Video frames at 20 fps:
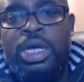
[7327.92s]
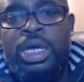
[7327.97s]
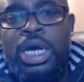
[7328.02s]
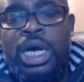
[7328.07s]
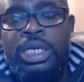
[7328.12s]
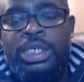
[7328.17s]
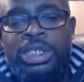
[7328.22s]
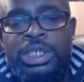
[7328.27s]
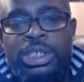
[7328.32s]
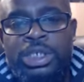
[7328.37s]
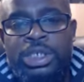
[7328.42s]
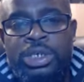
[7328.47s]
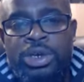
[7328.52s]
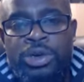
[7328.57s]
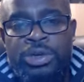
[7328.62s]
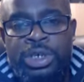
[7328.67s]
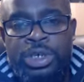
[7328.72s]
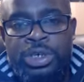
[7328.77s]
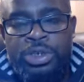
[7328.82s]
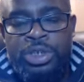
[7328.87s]

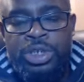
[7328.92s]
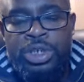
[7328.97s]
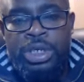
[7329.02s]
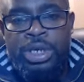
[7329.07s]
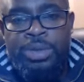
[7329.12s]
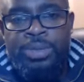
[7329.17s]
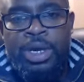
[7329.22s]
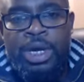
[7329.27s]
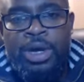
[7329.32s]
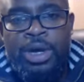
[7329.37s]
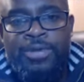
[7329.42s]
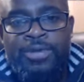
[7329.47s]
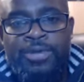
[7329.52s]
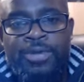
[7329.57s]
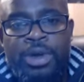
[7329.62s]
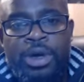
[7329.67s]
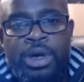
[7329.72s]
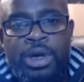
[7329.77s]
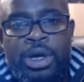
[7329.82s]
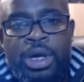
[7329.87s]
custodialship,
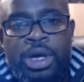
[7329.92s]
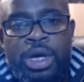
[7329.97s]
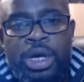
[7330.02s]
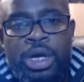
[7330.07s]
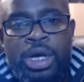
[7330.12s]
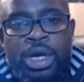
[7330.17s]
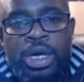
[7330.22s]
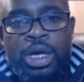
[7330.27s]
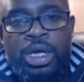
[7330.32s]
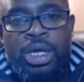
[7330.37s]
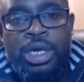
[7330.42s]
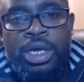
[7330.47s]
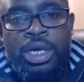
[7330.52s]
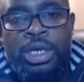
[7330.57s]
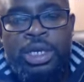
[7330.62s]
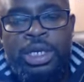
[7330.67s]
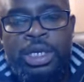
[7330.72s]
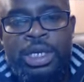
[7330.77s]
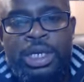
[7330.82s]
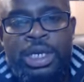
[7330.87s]
of
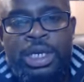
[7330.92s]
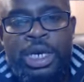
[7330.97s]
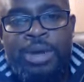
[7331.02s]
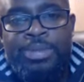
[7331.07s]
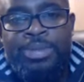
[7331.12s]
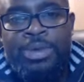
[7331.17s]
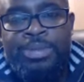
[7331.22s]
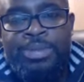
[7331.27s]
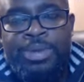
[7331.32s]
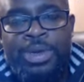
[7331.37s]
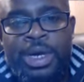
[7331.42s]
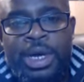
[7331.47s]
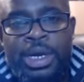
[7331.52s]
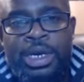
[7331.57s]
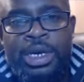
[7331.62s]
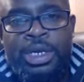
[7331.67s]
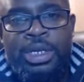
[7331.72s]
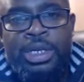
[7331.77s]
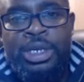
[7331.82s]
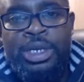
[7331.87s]
cleaning up the
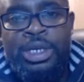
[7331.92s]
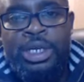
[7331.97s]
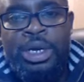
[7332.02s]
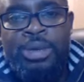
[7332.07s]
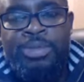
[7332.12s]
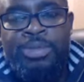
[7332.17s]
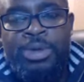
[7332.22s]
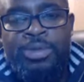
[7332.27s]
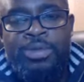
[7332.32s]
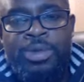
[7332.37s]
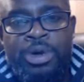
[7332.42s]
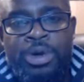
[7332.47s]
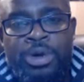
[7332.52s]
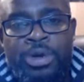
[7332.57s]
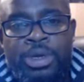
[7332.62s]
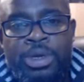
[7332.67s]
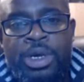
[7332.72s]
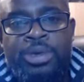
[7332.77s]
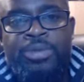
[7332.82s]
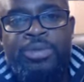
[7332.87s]
planet, cleaning up the
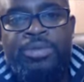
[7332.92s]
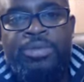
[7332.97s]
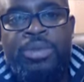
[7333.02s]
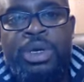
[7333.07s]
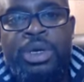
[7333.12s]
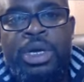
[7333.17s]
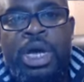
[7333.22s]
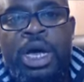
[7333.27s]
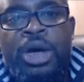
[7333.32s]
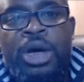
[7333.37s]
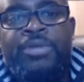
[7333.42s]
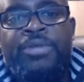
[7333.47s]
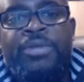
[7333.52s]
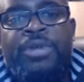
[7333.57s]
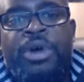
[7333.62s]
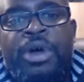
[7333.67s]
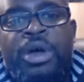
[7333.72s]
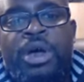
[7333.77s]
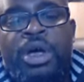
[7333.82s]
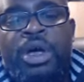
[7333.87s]
world, and of
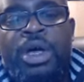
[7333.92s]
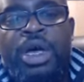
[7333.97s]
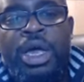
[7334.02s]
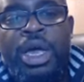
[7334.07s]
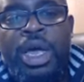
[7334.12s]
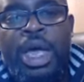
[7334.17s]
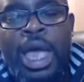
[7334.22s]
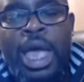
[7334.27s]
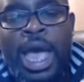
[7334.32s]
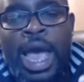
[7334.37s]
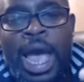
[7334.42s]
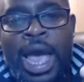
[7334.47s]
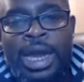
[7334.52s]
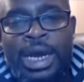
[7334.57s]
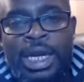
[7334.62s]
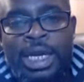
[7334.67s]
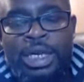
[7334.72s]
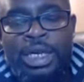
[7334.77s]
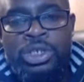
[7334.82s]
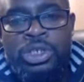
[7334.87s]

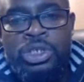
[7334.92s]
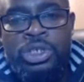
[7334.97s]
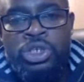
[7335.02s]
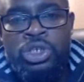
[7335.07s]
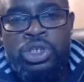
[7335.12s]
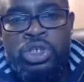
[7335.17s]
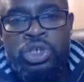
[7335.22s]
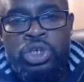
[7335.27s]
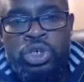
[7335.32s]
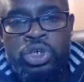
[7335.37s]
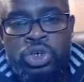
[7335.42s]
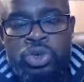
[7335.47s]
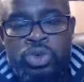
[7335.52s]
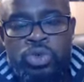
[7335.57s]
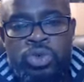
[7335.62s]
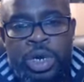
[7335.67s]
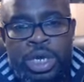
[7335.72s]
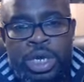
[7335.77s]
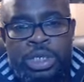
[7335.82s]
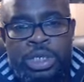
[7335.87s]
adding
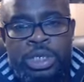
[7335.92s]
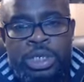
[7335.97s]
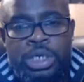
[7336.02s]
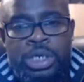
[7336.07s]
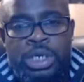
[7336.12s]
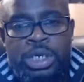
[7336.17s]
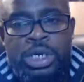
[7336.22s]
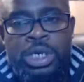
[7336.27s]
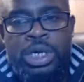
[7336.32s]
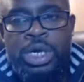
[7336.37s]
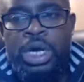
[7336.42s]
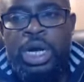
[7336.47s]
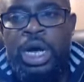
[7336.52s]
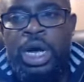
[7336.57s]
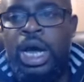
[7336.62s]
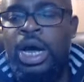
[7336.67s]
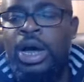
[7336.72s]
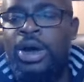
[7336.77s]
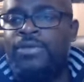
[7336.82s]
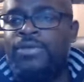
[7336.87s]
to it,
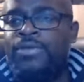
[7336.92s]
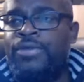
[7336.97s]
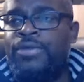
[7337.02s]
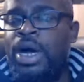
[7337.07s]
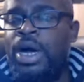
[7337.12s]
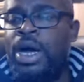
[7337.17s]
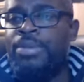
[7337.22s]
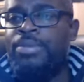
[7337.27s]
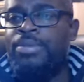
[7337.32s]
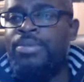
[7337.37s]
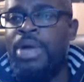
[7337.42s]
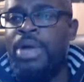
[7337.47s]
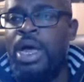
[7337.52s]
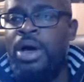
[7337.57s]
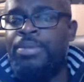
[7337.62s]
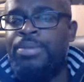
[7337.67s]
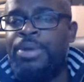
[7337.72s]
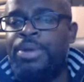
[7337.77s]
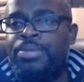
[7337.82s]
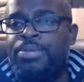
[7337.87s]
of
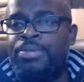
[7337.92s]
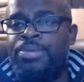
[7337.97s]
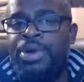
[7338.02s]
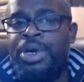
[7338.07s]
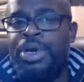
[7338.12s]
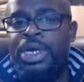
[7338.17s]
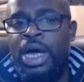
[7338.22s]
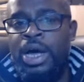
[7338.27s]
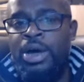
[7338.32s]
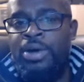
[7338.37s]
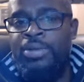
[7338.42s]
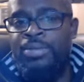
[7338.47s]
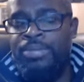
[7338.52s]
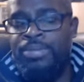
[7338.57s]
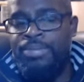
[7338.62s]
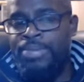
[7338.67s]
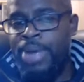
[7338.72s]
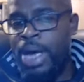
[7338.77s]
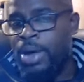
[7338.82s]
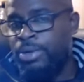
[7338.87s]
helping bring out
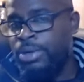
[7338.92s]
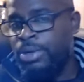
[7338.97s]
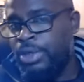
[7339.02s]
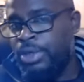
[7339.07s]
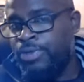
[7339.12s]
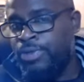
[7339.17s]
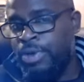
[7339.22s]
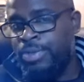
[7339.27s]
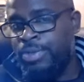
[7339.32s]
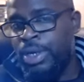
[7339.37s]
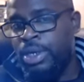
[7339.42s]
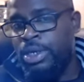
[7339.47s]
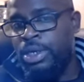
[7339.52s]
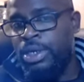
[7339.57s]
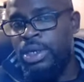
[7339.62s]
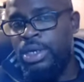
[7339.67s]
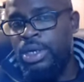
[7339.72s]
bounty from it,